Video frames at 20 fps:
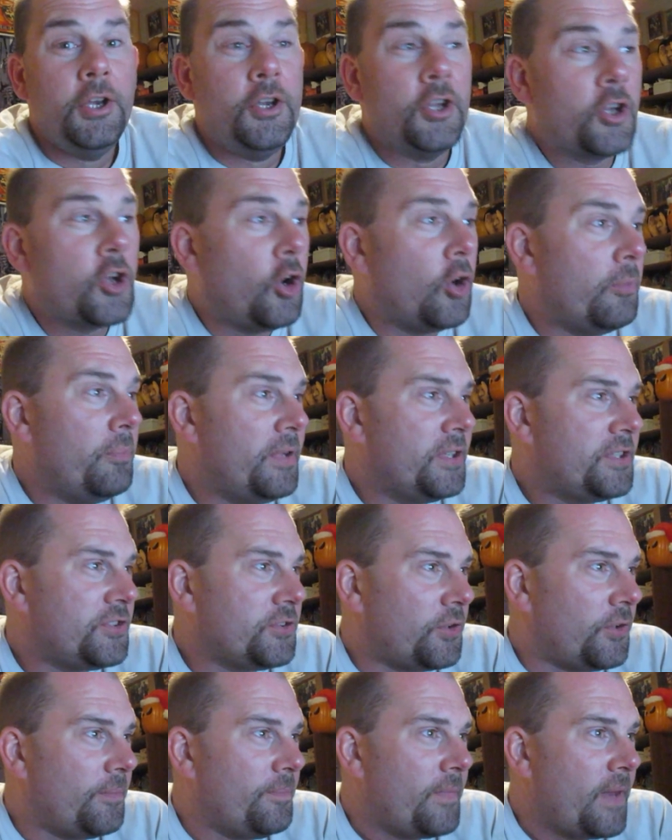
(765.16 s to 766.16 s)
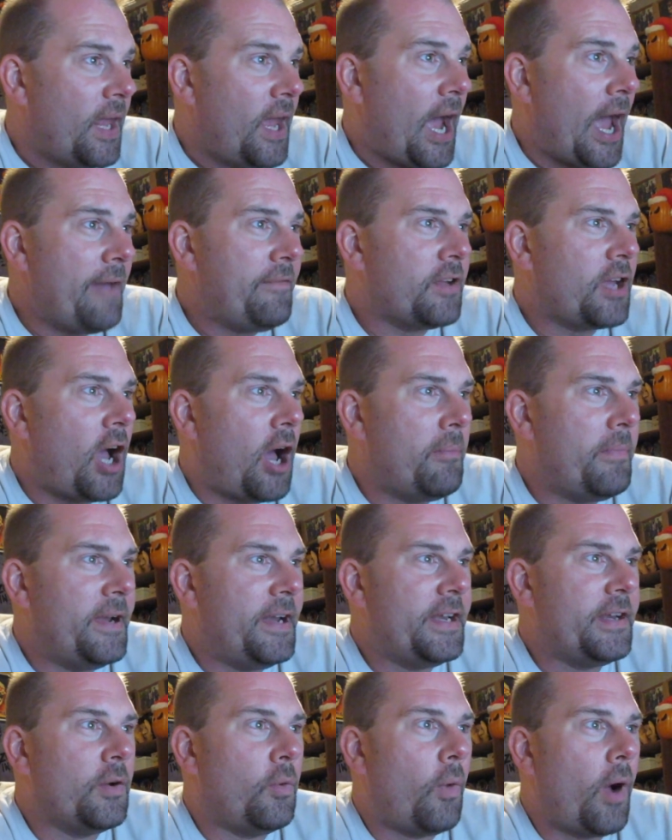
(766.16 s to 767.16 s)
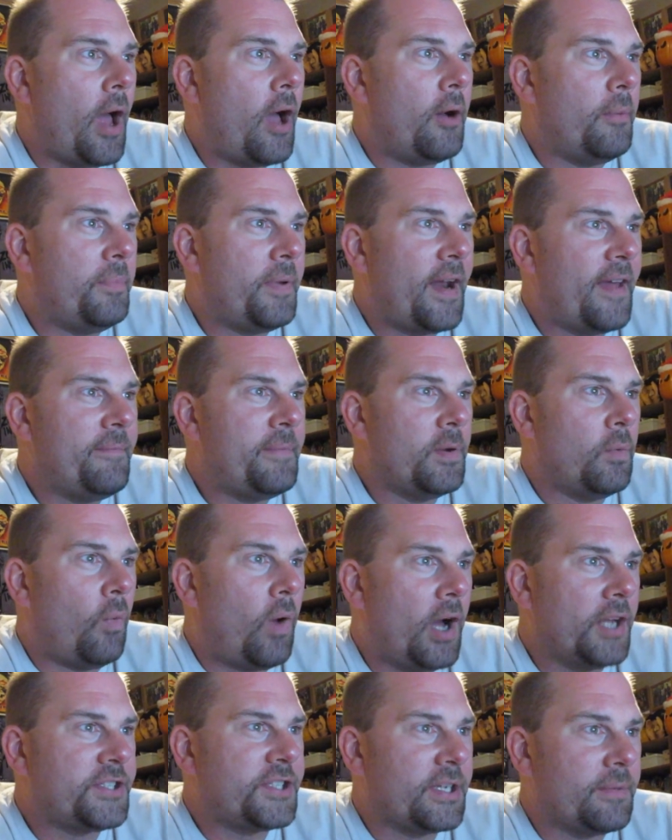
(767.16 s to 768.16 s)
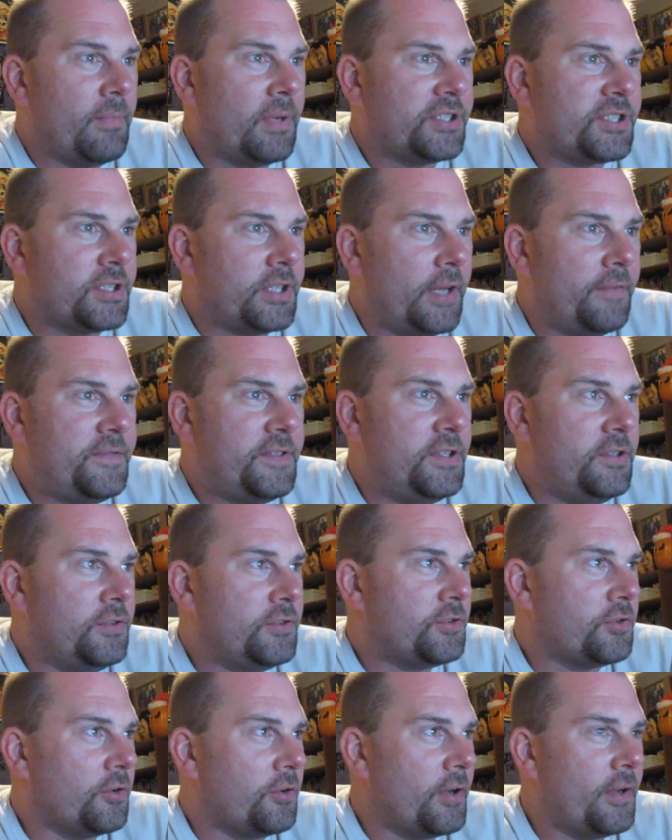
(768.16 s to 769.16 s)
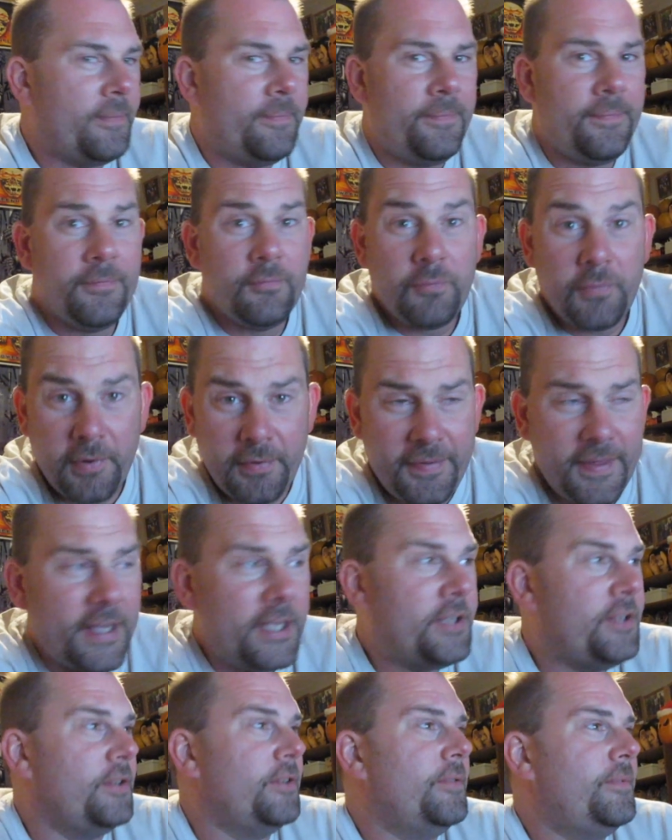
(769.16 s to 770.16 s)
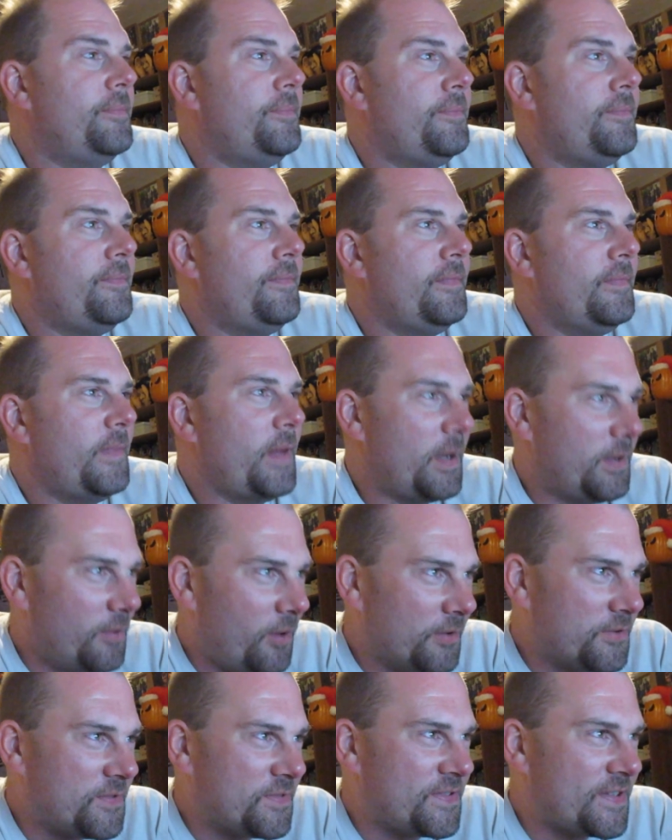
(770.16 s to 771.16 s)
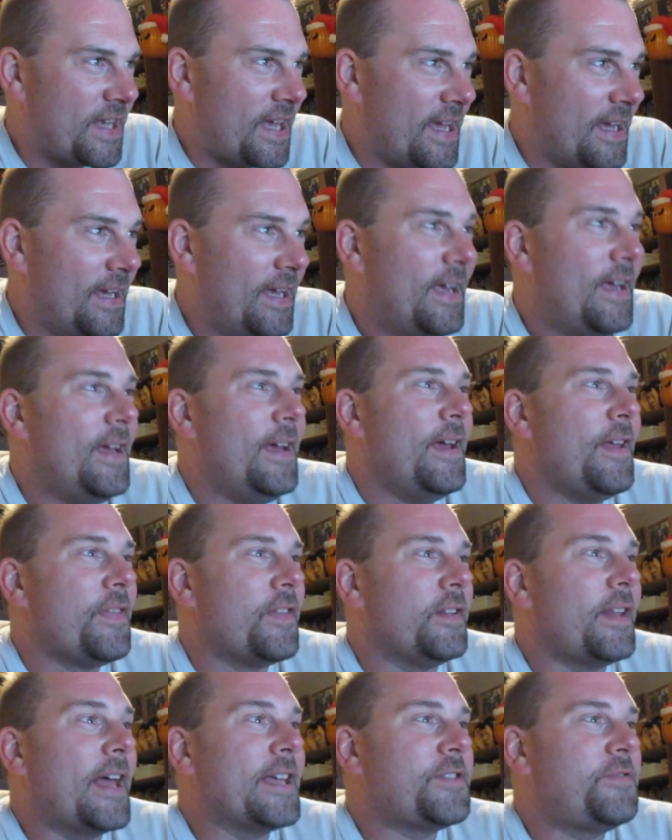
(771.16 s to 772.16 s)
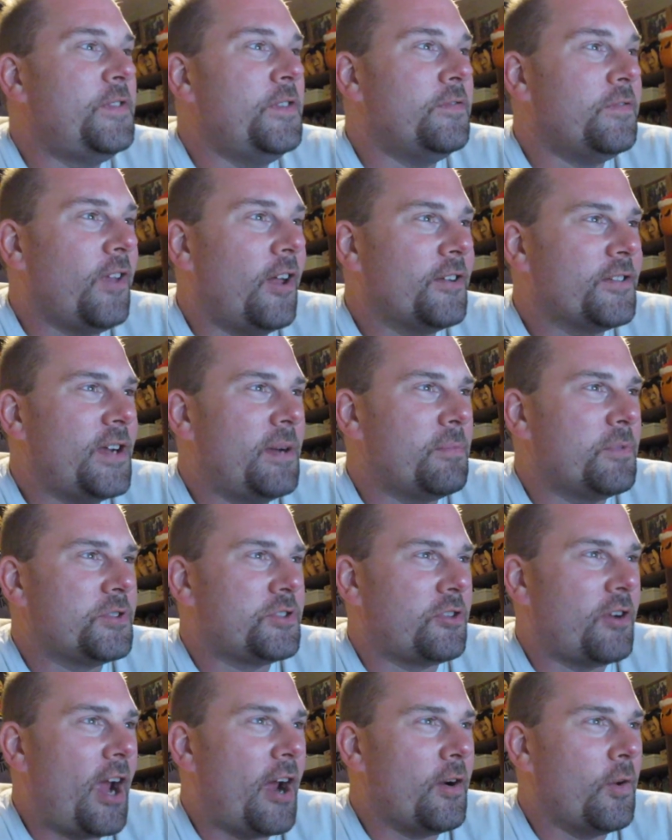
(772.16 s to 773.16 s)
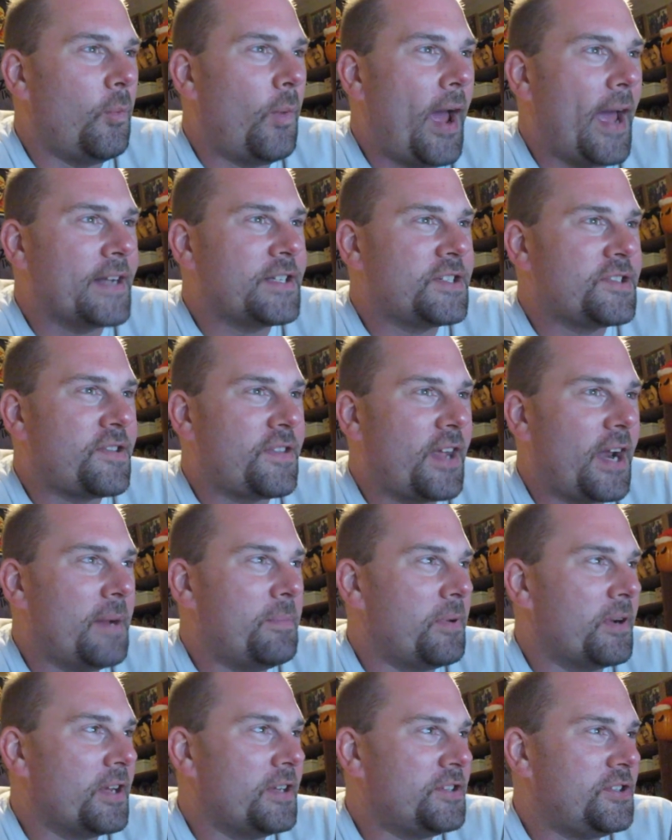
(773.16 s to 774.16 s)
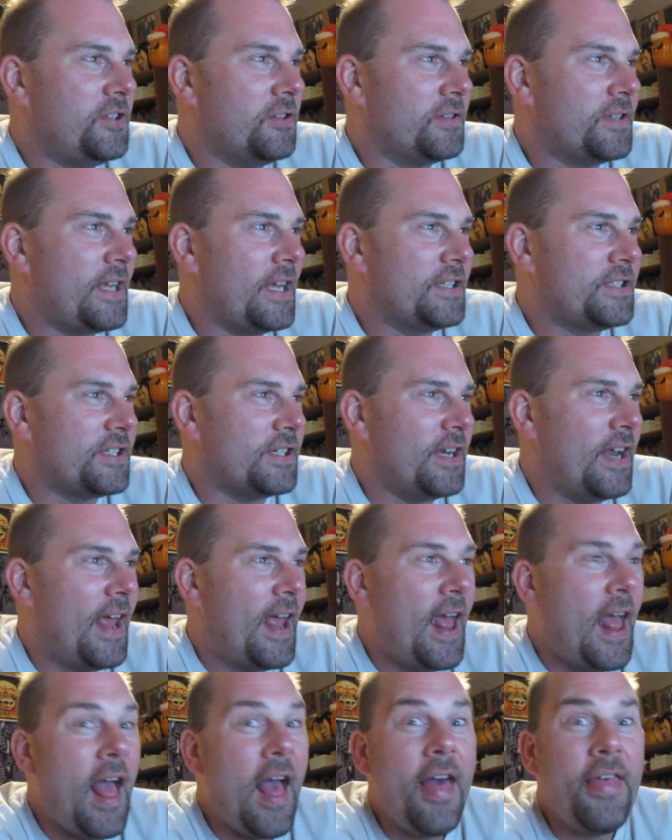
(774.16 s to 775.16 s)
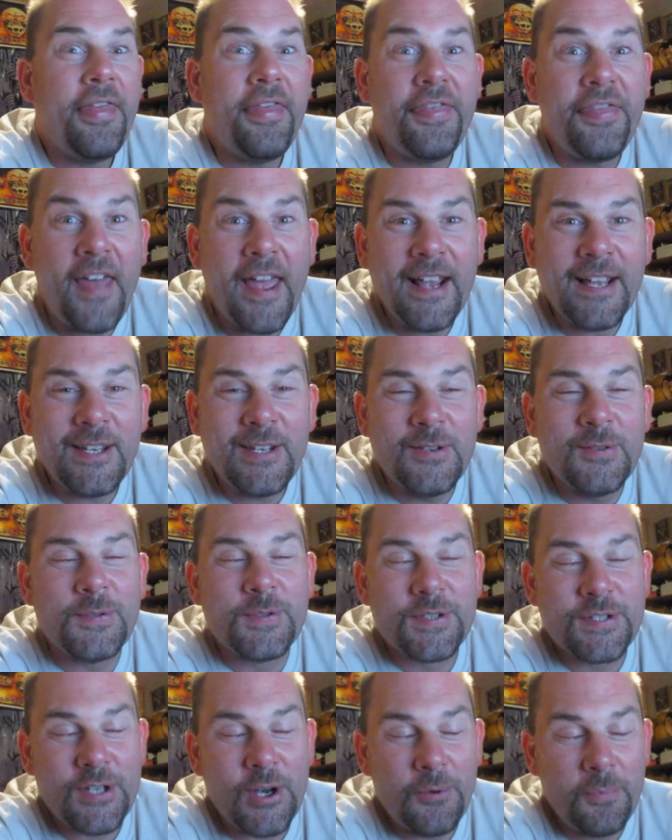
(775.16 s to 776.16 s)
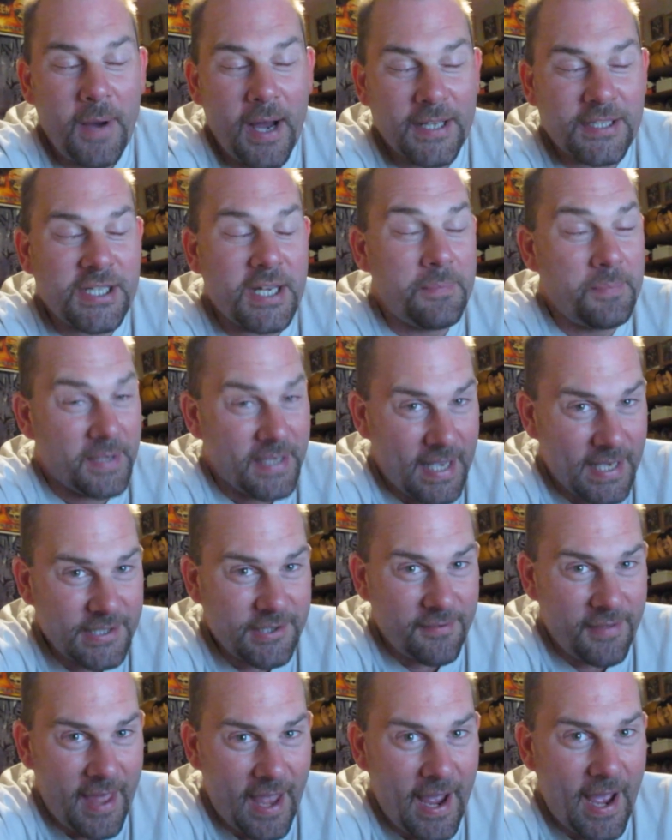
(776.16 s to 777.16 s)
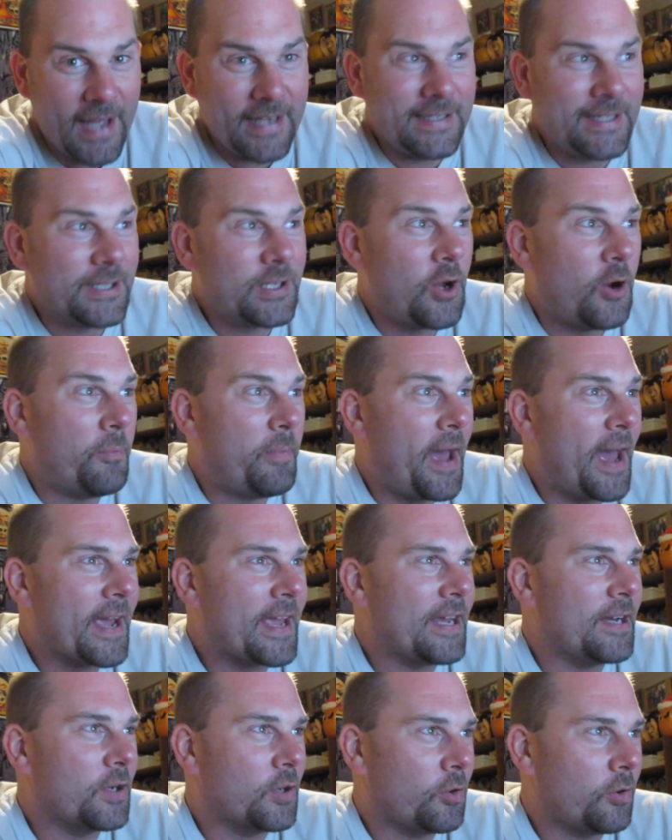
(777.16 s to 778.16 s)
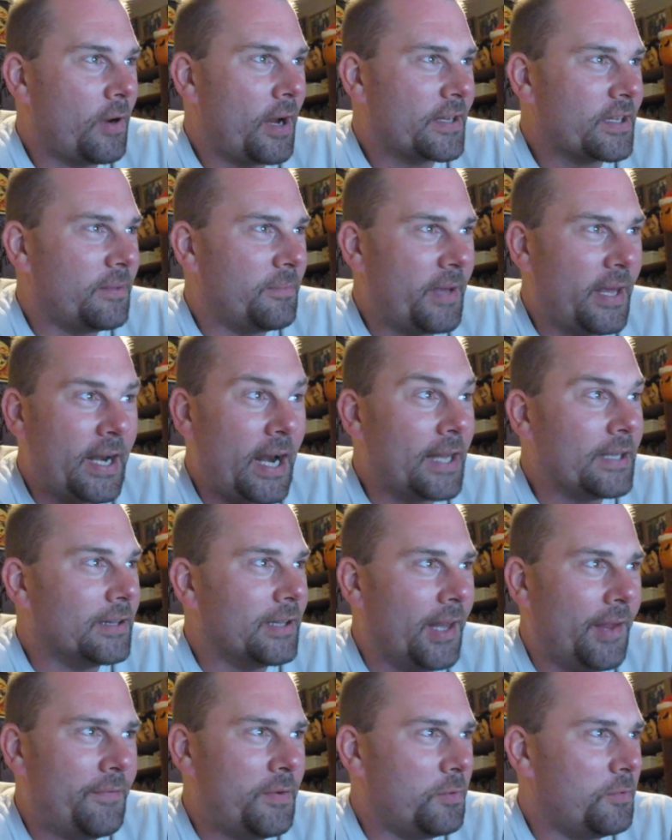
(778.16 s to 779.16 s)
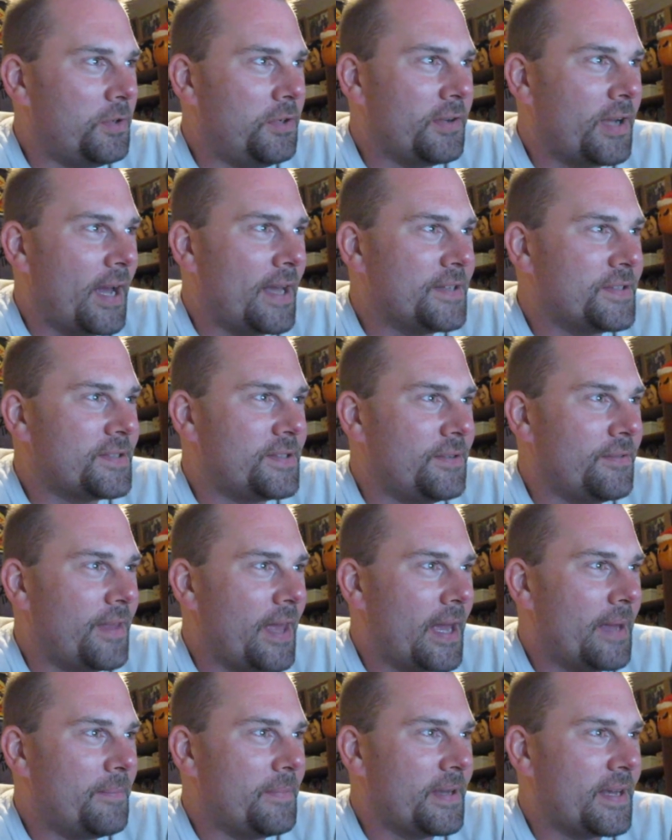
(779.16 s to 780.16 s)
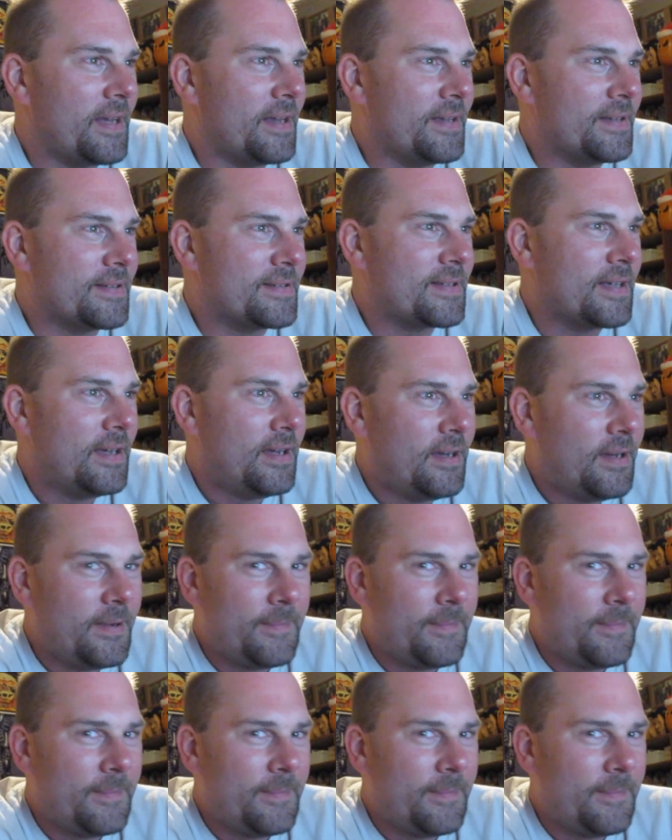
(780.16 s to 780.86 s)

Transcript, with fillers: Nicole Mitchell, I haven't commented in a while, but I've been watching. Much love to you, Troy. Well, thank you. And you also say, the last few vlog numbers are out of whack, just thought I'd bring it to your attention thank you so much. And because of that, I did go back and correct them. And I love it when you guys do that because